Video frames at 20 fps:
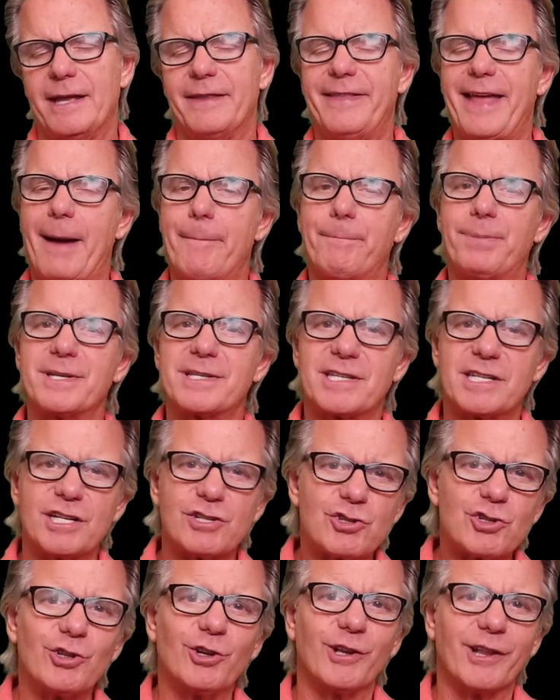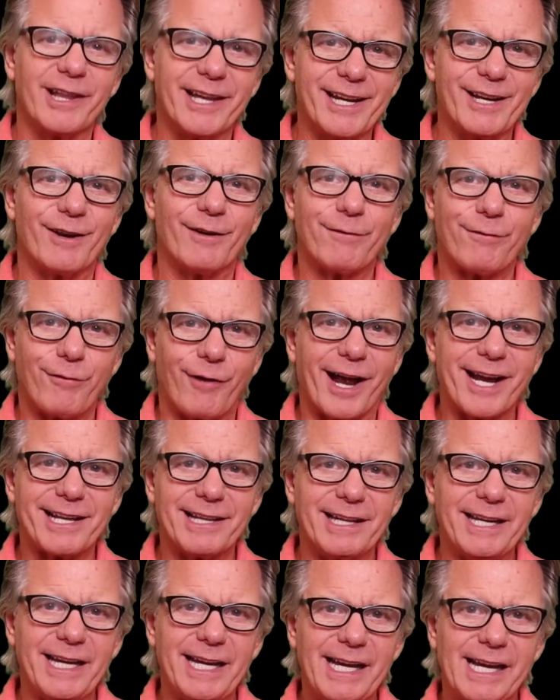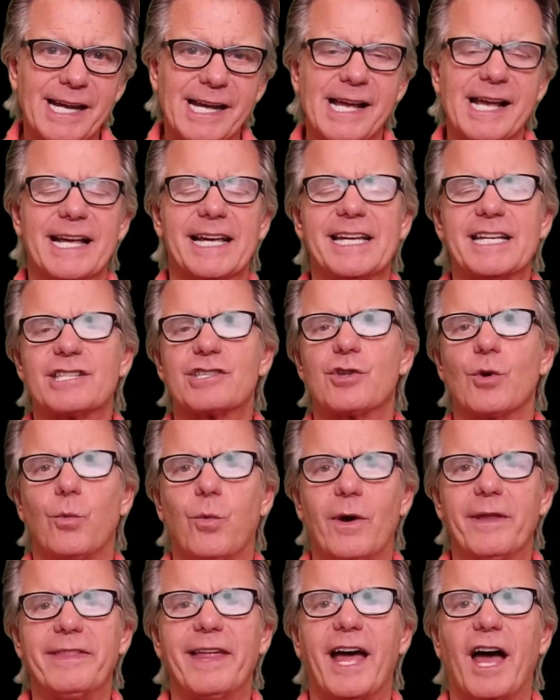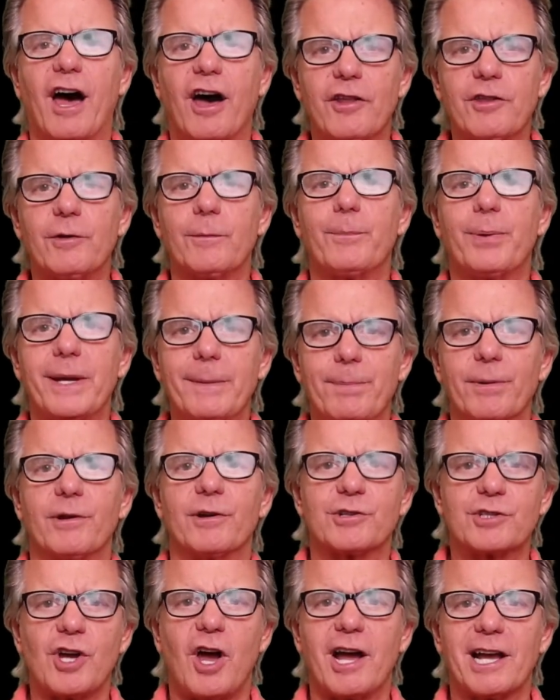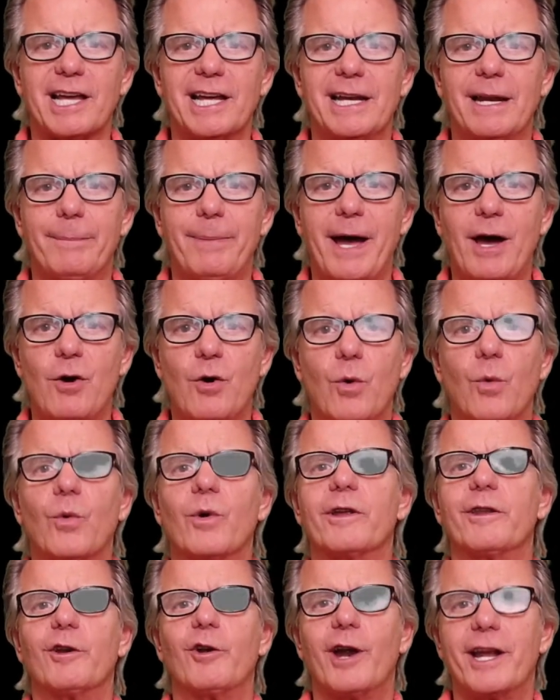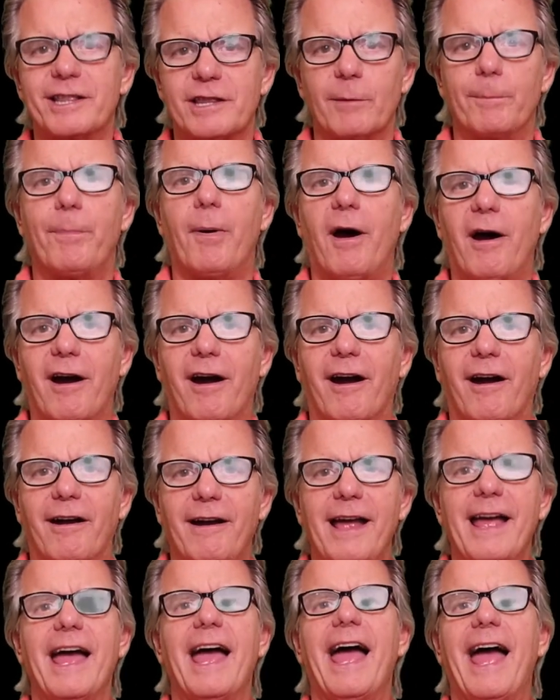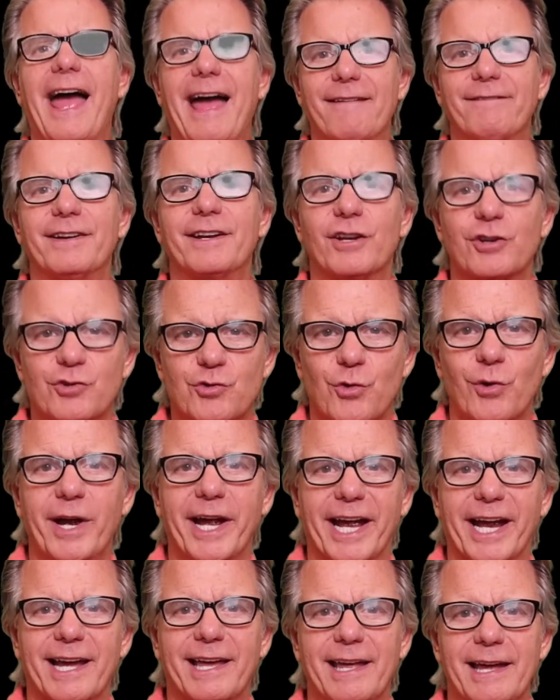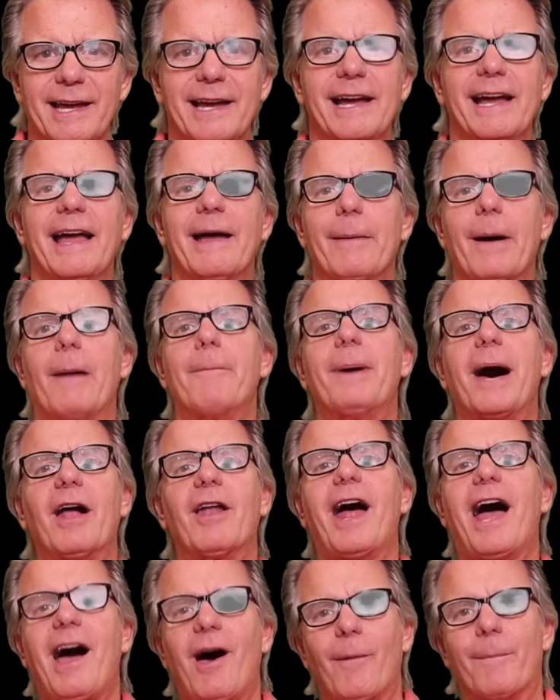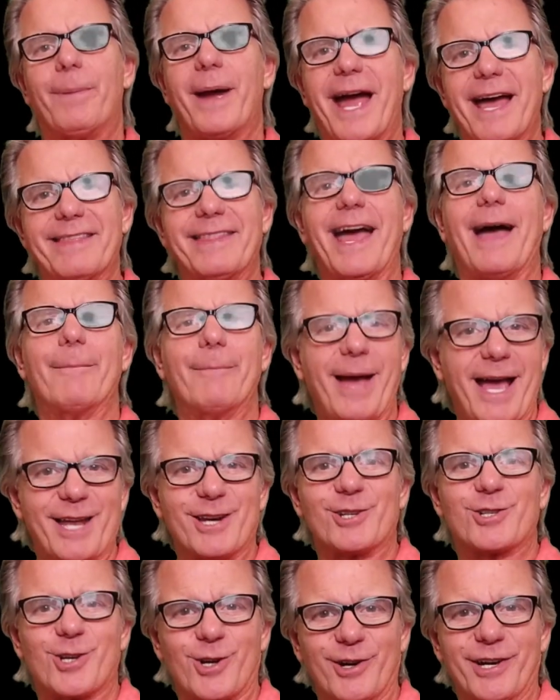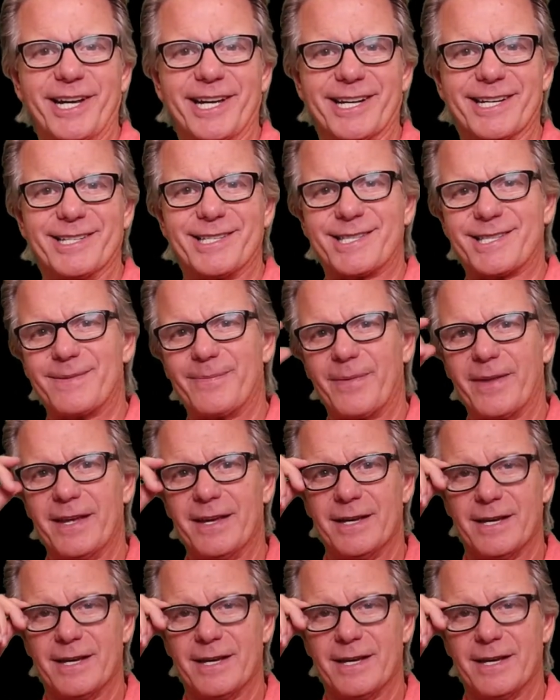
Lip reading: That positional leader, frankly, is the one that other people are talking about when they're at the bar having a drink about how bad that manager is.